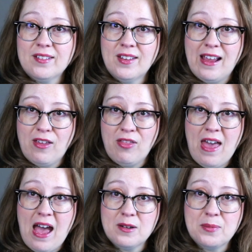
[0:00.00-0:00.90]
like
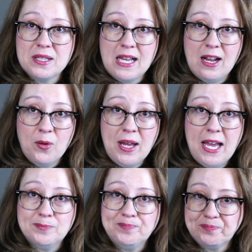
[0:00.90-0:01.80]
that, but saying,
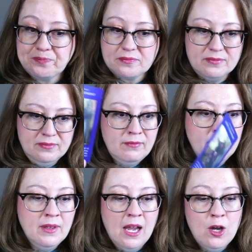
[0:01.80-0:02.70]
okay,
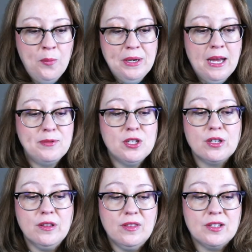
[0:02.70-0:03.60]
I open up to the
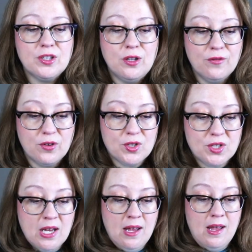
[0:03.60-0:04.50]
good things the
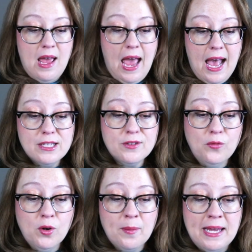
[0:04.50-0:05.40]
universe has
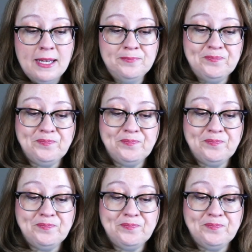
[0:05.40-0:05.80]
for me.